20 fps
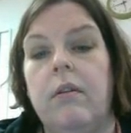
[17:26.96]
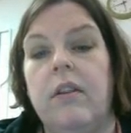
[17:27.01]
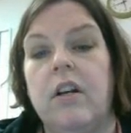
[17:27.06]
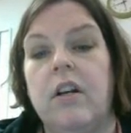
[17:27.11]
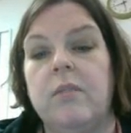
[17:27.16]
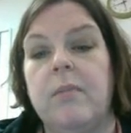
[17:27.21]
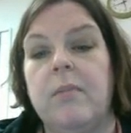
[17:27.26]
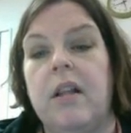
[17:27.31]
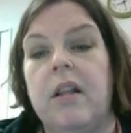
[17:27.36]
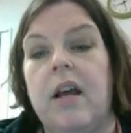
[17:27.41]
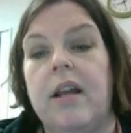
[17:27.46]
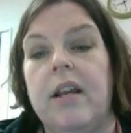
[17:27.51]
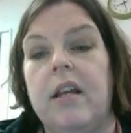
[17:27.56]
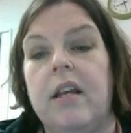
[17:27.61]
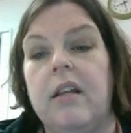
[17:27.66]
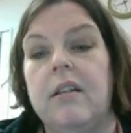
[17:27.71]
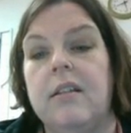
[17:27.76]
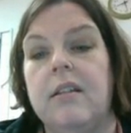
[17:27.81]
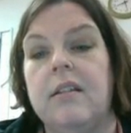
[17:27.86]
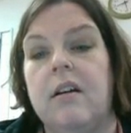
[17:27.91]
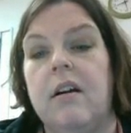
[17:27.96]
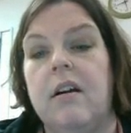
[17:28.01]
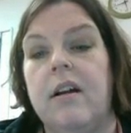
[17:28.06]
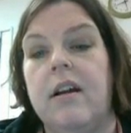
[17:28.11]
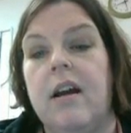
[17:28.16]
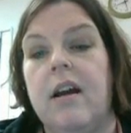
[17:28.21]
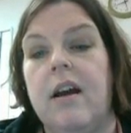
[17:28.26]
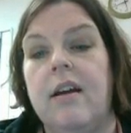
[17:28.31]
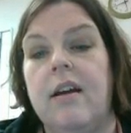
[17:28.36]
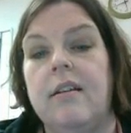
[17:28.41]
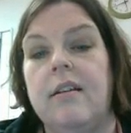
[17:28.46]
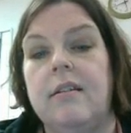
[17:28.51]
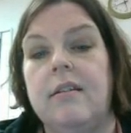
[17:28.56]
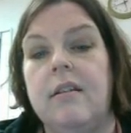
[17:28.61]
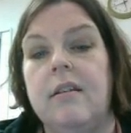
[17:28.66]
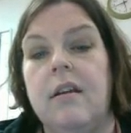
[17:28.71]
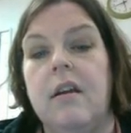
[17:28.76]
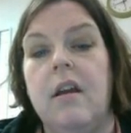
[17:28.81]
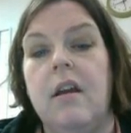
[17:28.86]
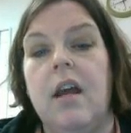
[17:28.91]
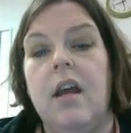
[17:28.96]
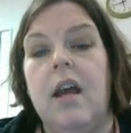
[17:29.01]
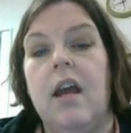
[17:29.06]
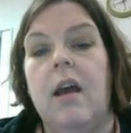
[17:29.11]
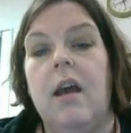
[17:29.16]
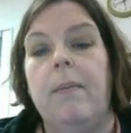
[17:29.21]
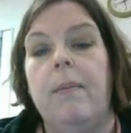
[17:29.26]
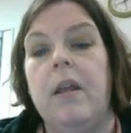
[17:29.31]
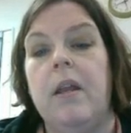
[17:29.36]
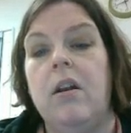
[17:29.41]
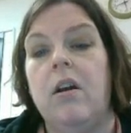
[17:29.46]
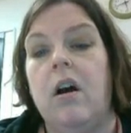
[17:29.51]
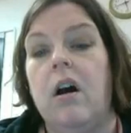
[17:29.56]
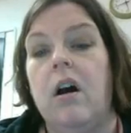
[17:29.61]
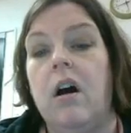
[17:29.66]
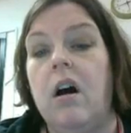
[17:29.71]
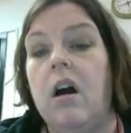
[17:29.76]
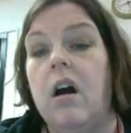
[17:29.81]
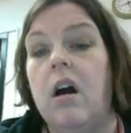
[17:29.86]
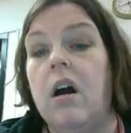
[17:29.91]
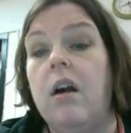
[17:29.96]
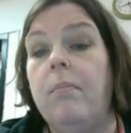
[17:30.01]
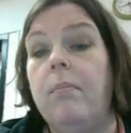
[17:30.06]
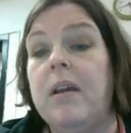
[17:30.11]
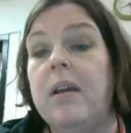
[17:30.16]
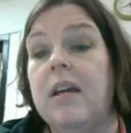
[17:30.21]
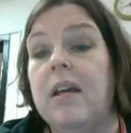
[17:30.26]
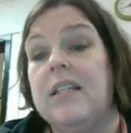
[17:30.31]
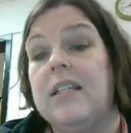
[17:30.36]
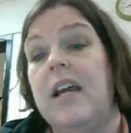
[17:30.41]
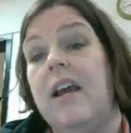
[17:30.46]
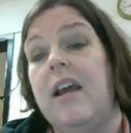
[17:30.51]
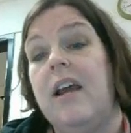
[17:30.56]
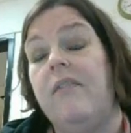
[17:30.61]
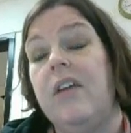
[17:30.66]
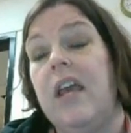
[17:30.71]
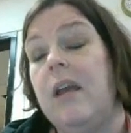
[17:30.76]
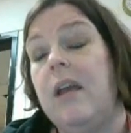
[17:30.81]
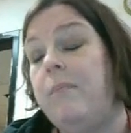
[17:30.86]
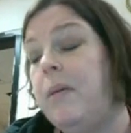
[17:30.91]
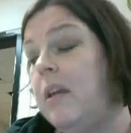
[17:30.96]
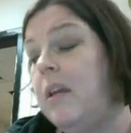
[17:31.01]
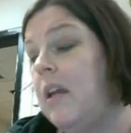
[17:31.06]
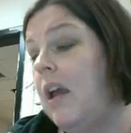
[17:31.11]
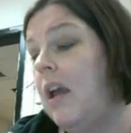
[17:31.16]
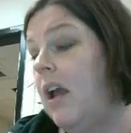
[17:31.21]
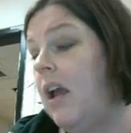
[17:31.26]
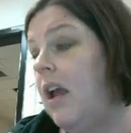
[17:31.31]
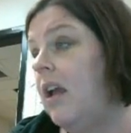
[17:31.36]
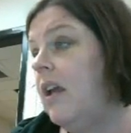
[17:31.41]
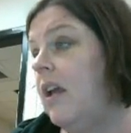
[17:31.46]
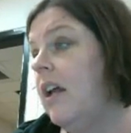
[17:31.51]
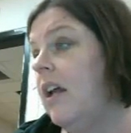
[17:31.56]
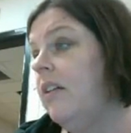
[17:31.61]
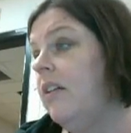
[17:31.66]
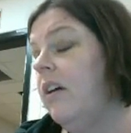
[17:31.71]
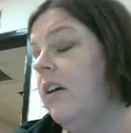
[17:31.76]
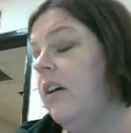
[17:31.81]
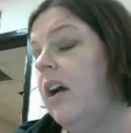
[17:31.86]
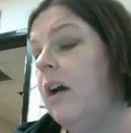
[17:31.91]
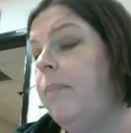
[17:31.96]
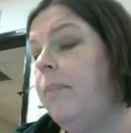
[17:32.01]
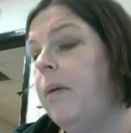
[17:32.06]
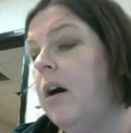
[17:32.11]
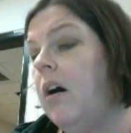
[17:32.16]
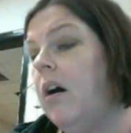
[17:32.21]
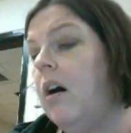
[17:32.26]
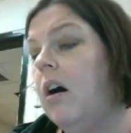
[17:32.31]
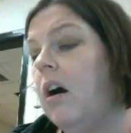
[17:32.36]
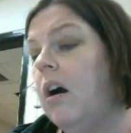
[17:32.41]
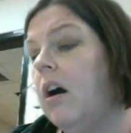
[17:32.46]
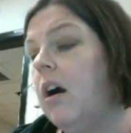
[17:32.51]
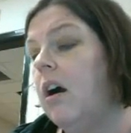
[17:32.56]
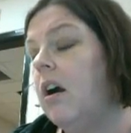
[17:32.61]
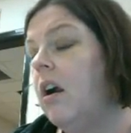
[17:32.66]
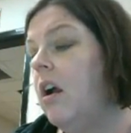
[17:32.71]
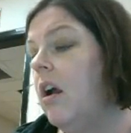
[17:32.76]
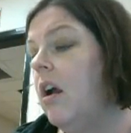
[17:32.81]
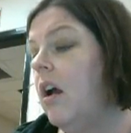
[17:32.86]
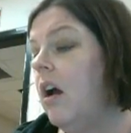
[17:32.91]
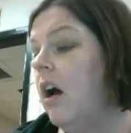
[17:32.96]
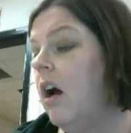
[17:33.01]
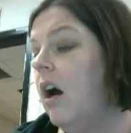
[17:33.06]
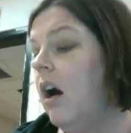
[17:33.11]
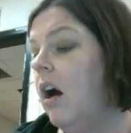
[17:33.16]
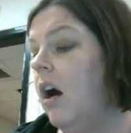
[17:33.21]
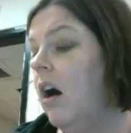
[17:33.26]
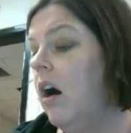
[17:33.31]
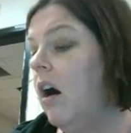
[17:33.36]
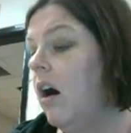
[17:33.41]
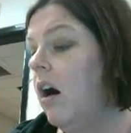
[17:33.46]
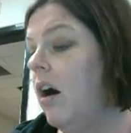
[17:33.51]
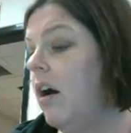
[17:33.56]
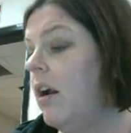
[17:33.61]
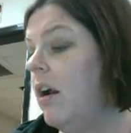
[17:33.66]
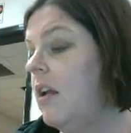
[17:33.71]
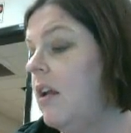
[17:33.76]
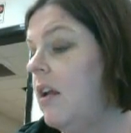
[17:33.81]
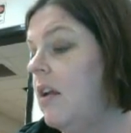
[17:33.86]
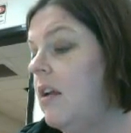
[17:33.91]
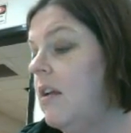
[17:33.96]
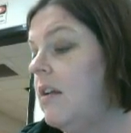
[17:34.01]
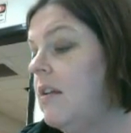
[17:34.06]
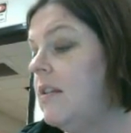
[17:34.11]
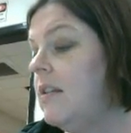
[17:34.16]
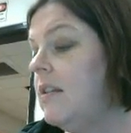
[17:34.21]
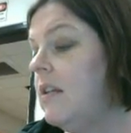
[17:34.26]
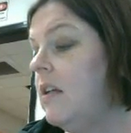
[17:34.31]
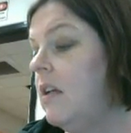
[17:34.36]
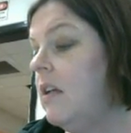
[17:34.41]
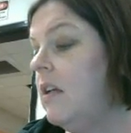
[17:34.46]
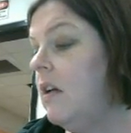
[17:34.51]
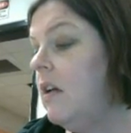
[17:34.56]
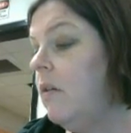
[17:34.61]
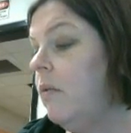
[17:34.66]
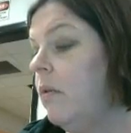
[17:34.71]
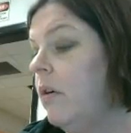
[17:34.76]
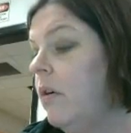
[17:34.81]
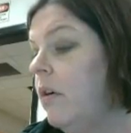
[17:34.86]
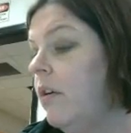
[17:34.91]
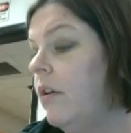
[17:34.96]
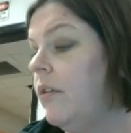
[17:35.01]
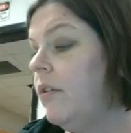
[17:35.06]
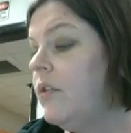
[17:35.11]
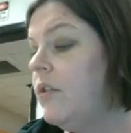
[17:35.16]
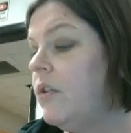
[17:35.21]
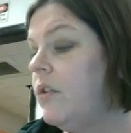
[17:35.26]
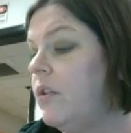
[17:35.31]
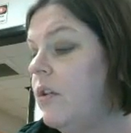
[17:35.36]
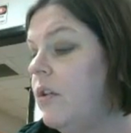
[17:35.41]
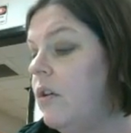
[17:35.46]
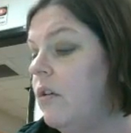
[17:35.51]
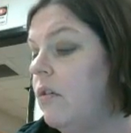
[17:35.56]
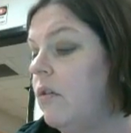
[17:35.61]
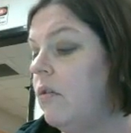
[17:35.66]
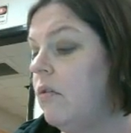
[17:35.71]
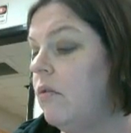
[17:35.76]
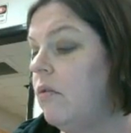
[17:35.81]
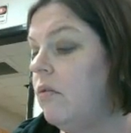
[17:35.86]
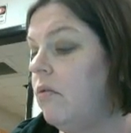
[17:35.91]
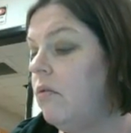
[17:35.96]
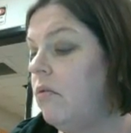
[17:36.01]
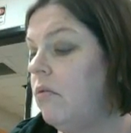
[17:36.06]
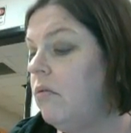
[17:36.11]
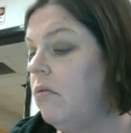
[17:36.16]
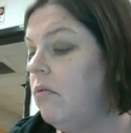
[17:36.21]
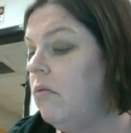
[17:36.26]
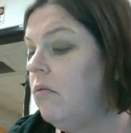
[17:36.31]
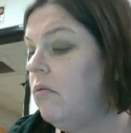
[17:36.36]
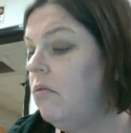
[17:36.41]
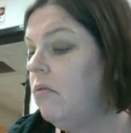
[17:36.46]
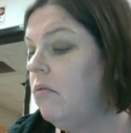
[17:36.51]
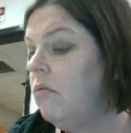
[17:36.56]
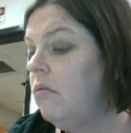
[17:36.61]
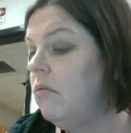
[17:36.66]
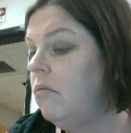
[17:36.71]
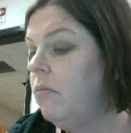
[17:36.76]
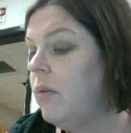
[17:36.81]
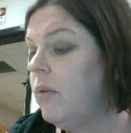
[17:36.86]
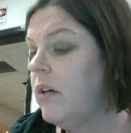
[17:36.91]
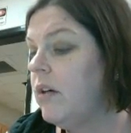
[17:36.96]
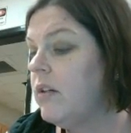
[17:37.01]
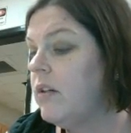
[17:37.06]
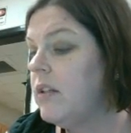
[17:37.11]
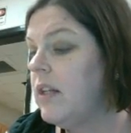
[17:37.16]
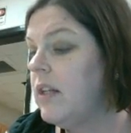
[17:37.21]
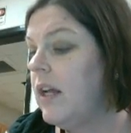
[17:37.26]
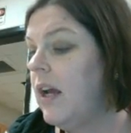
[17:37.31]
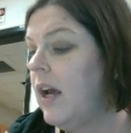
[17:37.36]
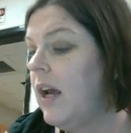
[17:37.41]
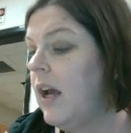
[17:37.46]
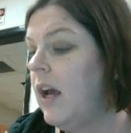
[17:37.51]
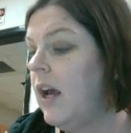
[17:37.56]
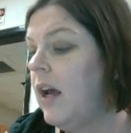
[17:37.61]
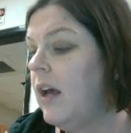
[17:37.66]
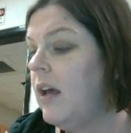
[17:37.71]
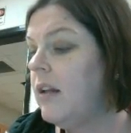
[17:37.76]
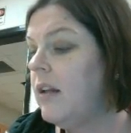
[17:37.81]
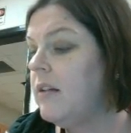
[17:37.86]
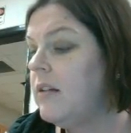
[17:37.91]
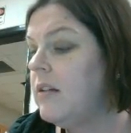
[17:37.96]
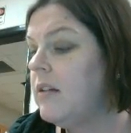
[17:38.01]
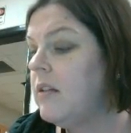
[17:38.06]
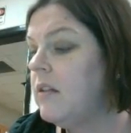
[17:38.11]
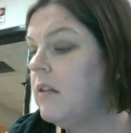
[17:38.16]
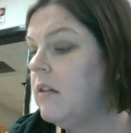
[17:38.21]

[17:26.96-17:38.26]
There's my line again, sorry guys. And then R, because I have KPA and I look up R, R is equal to, where's it at?